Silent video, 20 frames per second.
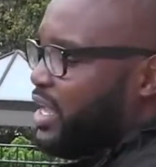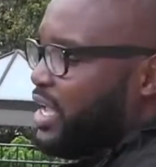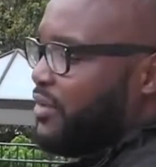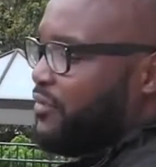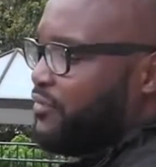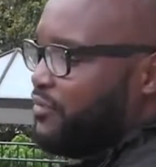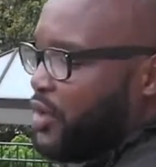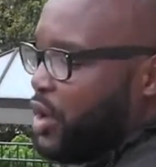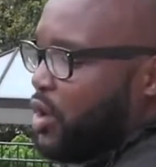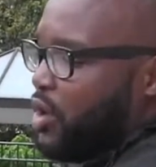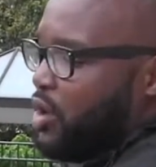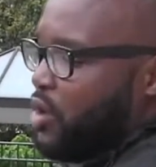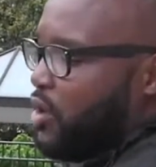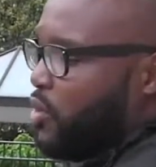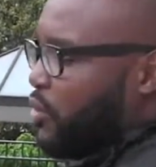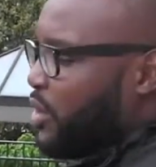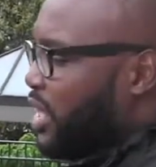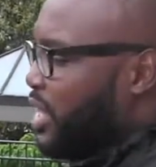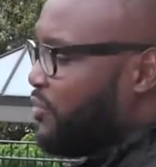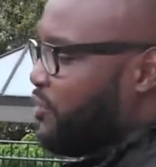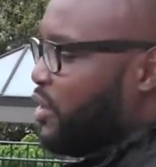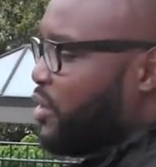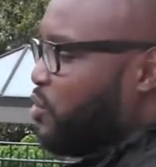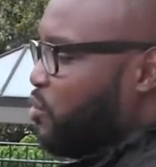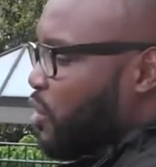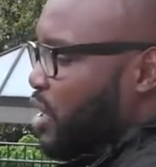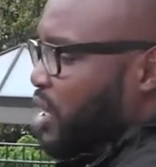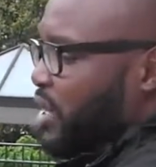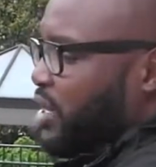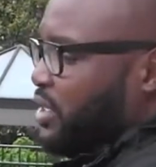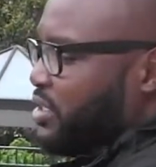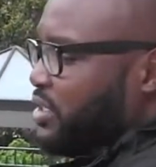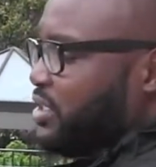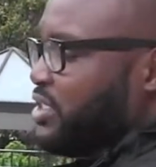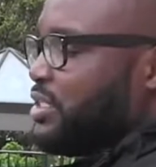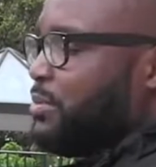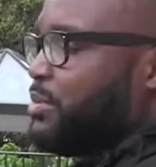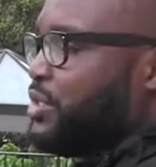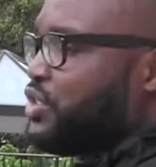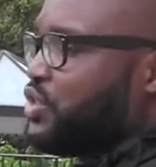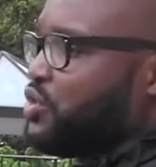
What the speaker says: they fought or whatever it was, and some of the